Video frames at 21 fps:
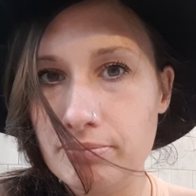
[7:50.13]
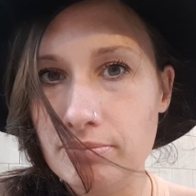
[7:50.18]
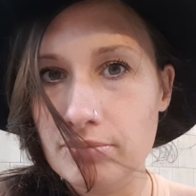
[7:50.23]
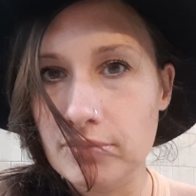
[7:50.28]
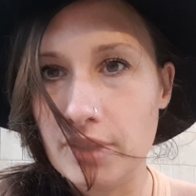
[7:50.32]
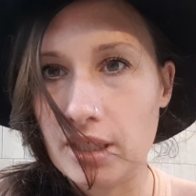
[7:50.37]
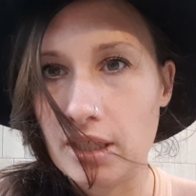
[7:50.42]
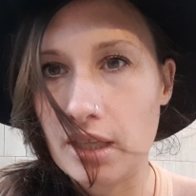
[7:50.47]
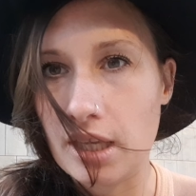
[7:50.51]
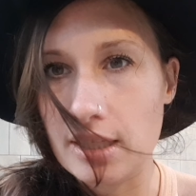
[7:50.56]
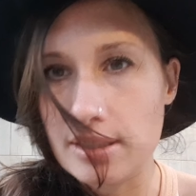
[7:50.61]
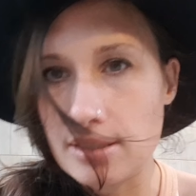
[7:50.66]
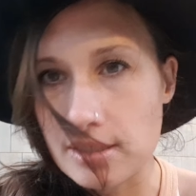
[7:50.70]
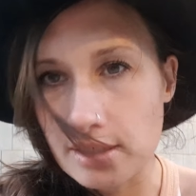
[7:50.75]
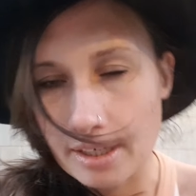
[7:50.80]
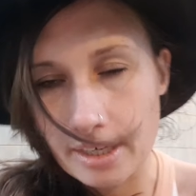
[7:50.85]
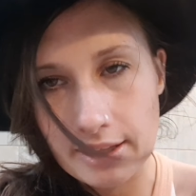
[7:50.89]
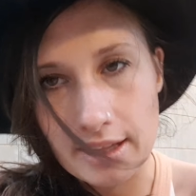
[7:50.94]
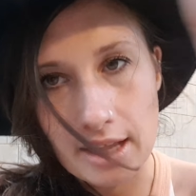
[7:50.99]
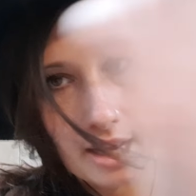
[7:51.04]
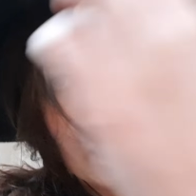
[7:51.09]
like
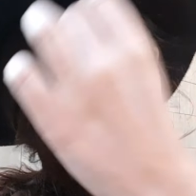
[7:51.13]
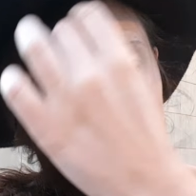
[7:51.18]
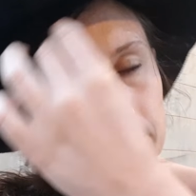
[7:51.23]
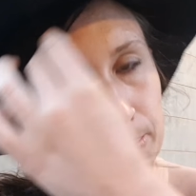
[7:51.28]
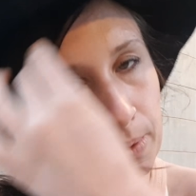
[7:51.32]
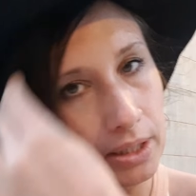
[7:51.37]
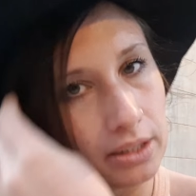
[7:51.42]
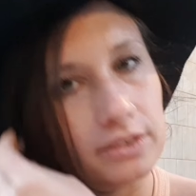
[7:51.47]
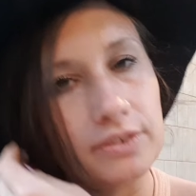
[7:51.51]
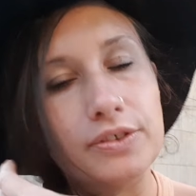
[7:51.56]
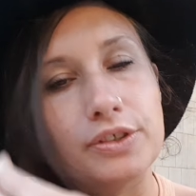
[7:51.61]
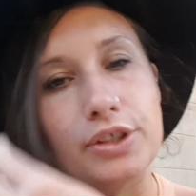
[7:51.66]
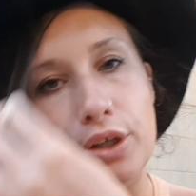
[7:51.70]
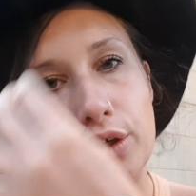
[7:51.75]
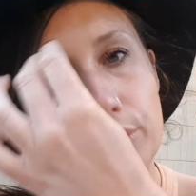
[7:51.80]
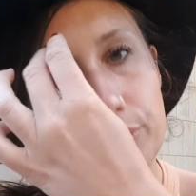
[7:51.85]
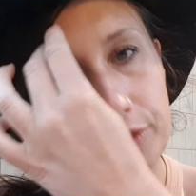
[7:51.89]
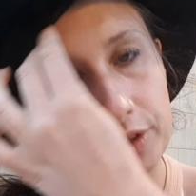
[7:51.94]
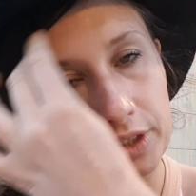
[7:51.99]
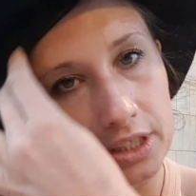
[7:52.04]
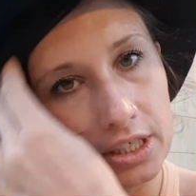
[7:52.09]
integrate that aspect of
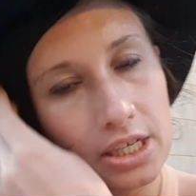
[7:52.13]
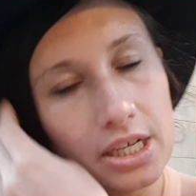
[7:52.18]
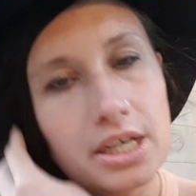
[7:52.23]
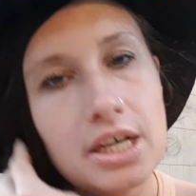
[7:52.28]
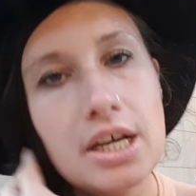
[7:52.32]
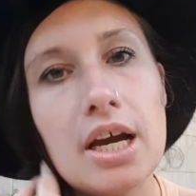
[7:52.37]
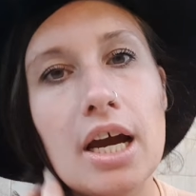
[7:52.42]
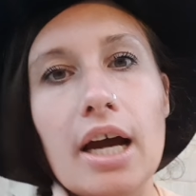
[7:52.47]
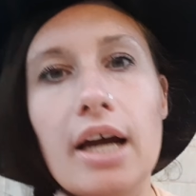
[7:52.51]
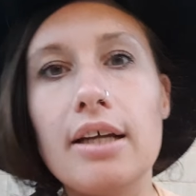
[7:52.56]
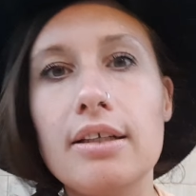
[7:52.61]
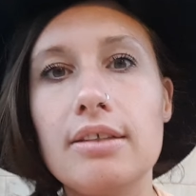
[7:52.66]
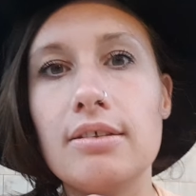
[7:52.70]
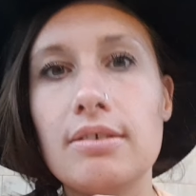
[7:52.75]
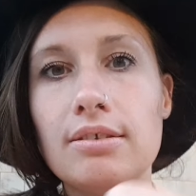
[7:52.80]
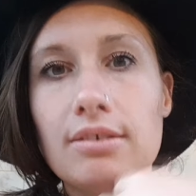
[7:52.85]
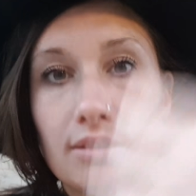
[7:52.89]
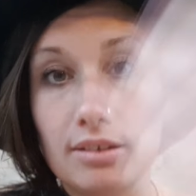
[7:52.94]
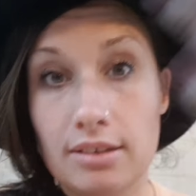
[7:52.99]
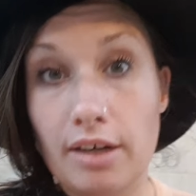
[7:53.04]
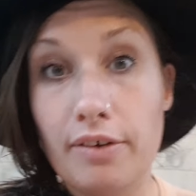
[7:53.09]
self and
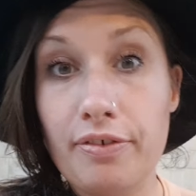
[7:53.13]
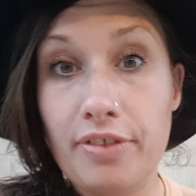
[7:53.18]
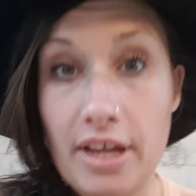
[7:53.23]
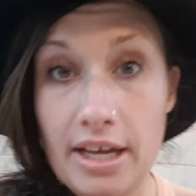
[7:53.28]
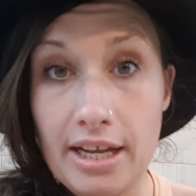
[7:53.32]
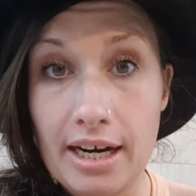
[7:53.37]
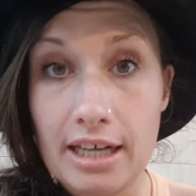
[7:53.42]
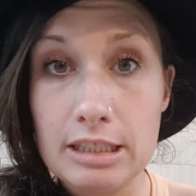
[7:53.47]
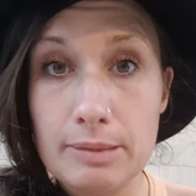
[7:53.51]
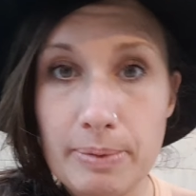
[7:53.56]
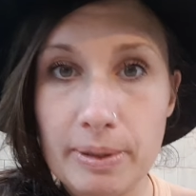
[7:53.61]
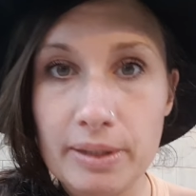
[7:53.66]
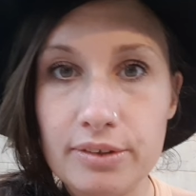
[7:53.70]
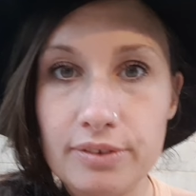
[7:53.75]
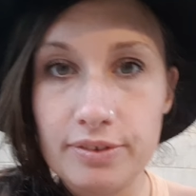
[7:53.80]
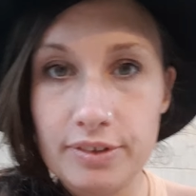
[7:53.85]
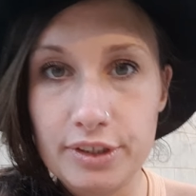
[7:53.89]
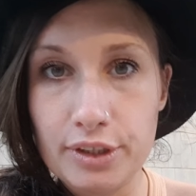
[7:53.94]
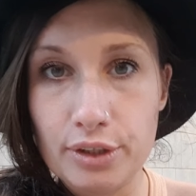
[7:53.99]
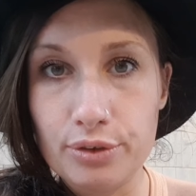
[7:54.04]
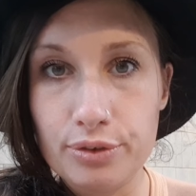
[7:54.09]
love that aspect of
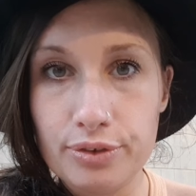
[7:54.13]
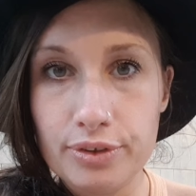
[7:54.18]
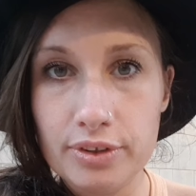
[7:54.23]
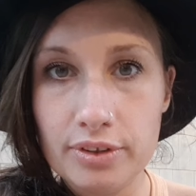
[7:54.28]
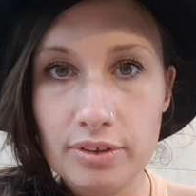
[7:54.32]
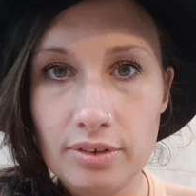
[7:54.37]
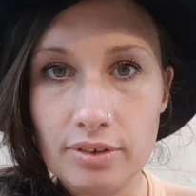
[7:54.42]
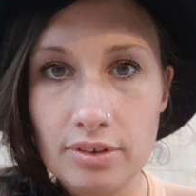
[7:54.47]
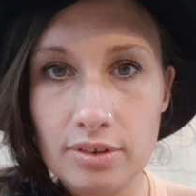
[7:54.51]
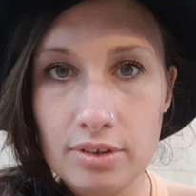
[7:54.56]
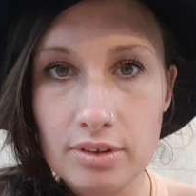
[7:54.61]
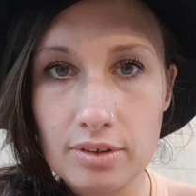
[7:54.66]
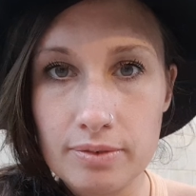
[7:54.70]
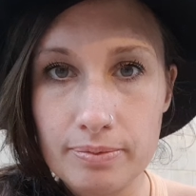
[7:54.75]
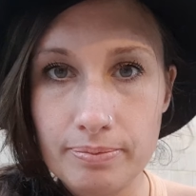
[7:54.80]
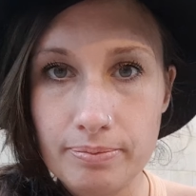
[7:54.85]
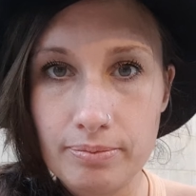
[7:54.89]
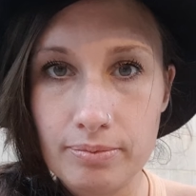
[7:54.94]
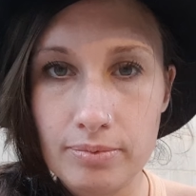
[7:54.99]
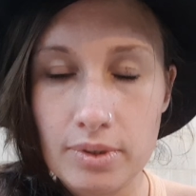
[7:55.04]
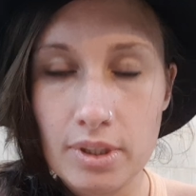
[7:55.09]
self.
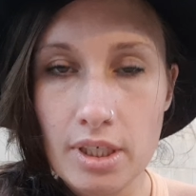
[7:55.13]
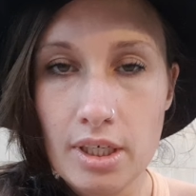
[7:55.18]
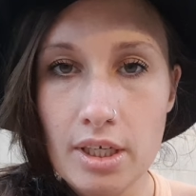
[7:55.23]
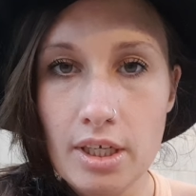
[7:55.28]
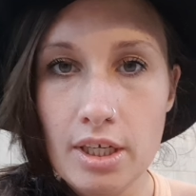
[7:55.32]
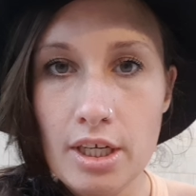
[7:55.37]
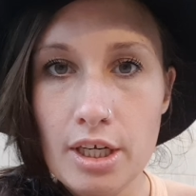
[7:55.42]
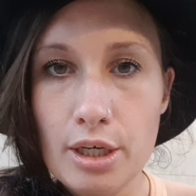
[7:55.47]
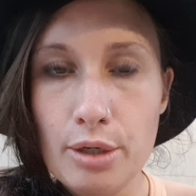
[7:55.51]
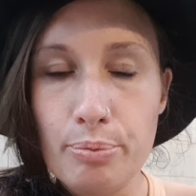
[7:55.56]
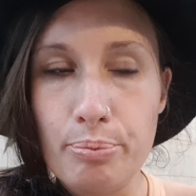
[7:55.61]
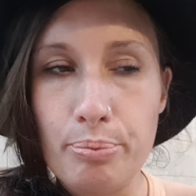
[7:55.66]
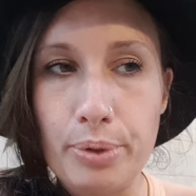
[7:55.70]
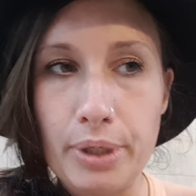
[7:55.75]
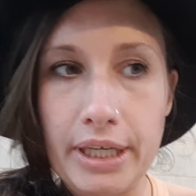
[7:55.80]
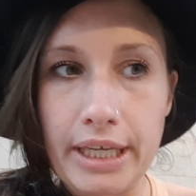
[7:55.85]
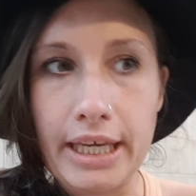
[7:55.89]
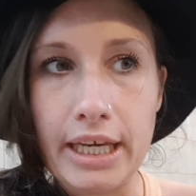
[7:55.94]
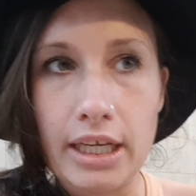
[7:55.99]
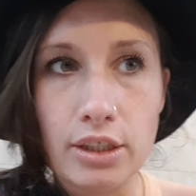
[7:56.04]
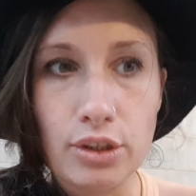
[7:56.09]

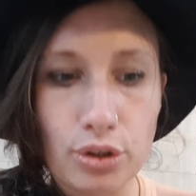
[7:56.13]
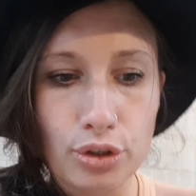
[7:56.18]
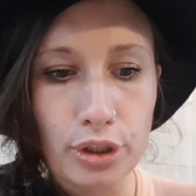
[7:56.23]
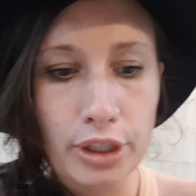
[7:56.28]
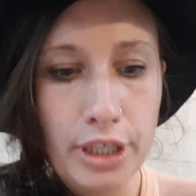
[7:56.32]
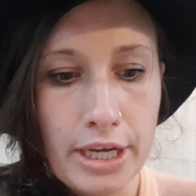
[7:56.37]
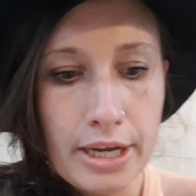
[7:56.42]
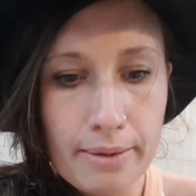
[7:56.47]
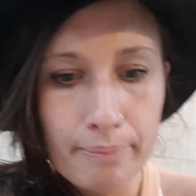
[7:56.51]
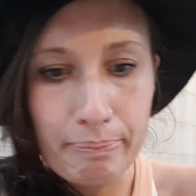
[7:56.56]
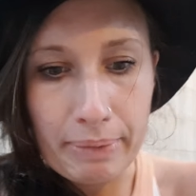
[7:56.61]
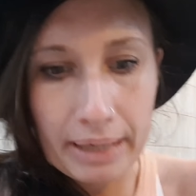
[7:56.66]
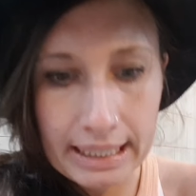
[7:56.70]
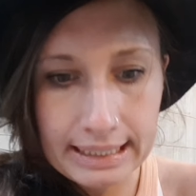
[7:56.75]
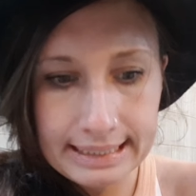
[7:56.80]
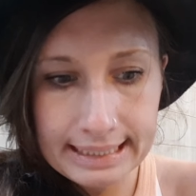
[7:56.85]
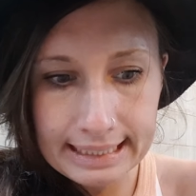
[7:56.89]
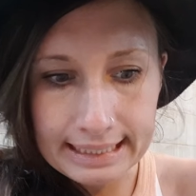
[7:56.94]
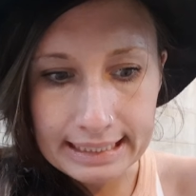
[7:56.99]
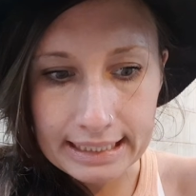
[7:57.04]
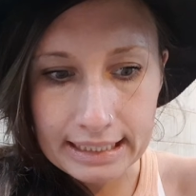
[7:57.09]
But yeah, so
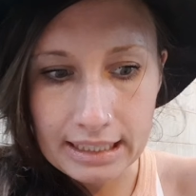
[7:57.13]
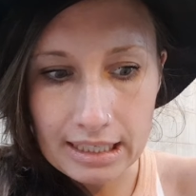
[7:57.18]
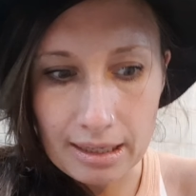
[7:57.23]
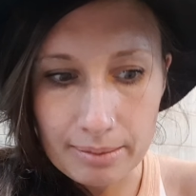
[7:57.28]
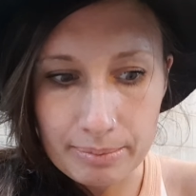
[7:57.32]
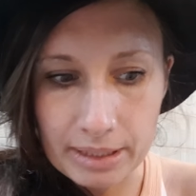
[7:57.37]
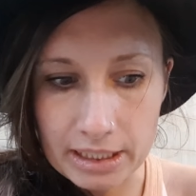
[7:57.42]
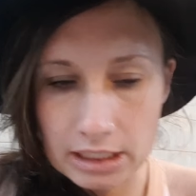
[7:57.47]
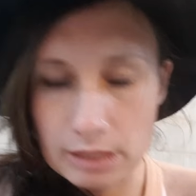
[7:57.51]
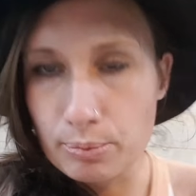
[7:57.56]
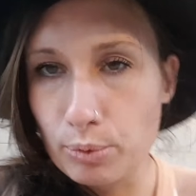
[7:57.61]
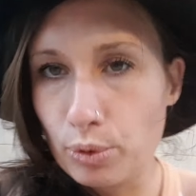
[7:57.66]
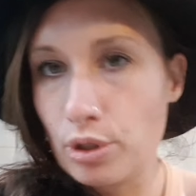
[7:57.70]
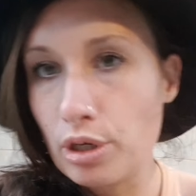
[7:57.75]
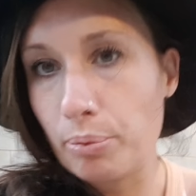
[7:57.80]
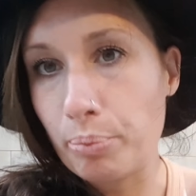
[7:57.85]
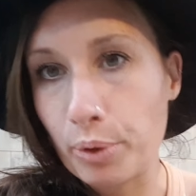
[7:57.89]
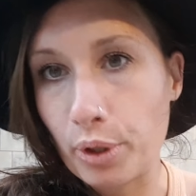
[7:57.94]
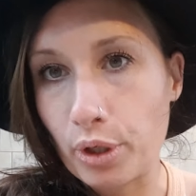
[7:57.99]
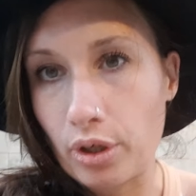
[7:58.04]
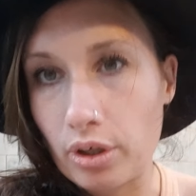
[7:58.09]
basically, I spoke
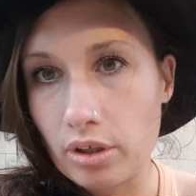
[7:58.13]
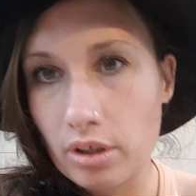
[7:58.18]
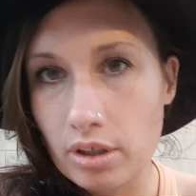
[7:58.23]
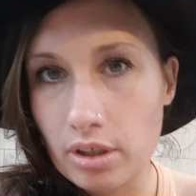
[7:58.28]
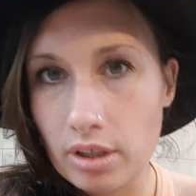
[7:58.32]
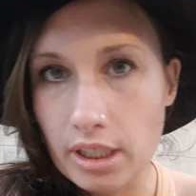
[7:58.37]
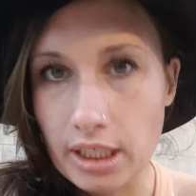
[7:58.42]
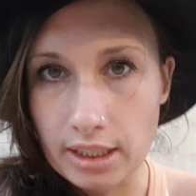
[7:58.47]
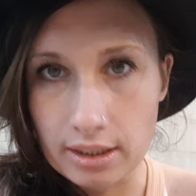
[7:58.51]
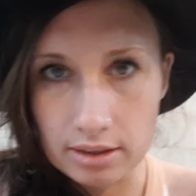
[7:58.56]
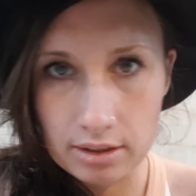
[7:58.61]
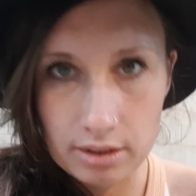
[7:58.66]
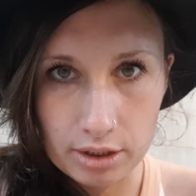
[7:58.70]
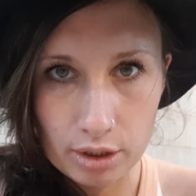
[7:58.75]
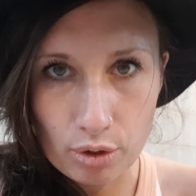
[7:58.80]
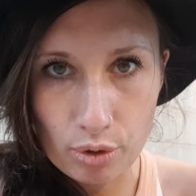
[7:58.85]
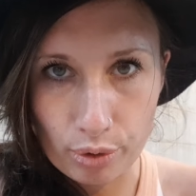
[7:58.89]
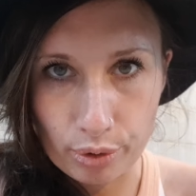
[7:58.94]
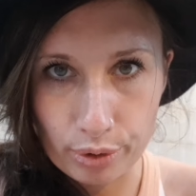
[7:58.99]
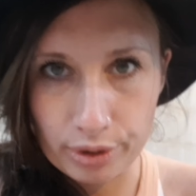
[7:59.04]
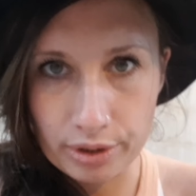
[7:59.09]
about healing the
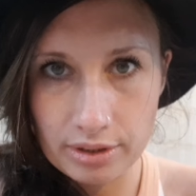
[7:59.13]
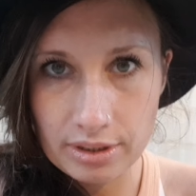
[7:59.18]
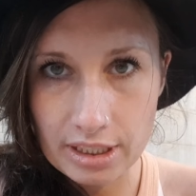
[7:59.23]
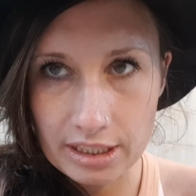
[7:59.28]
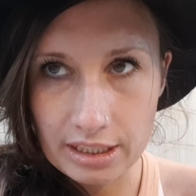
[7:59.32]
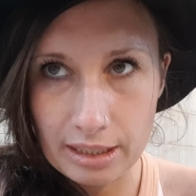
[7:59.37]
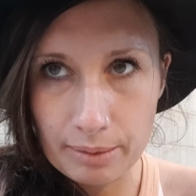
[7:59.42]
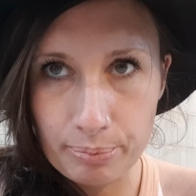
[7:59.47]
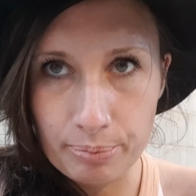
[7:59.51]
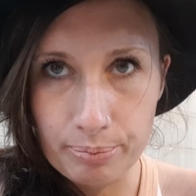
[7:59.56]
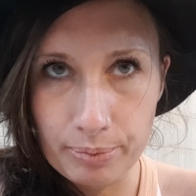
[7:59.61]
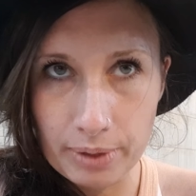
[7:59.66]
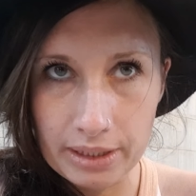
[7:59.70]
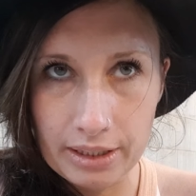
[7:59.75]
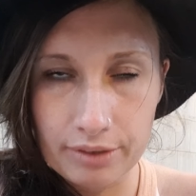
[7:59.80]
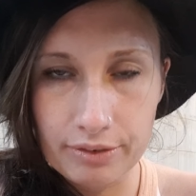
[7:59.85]
cord in a